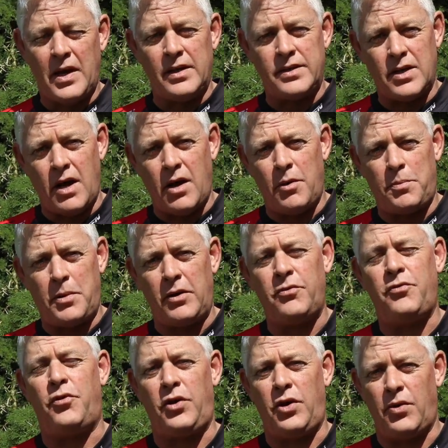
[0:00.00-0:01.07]
is
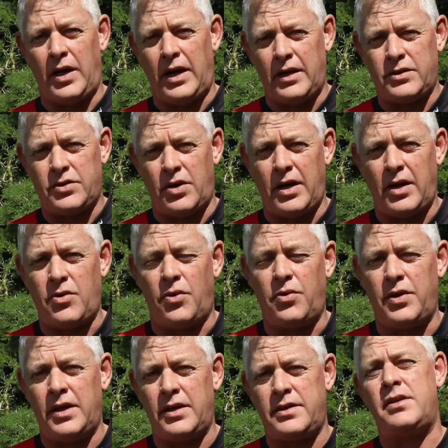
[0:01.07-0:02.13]
open for your electronic
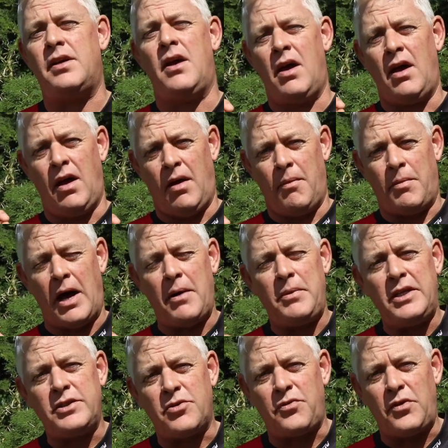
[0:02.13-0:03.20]
orders by
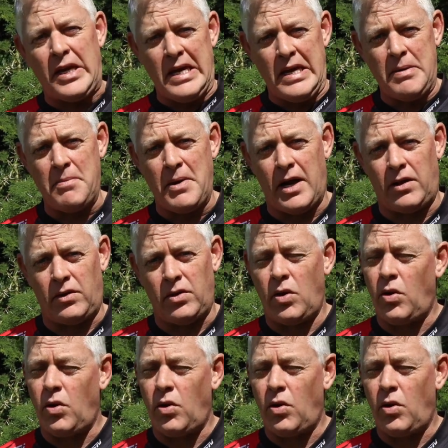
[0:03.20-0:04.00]
means of email.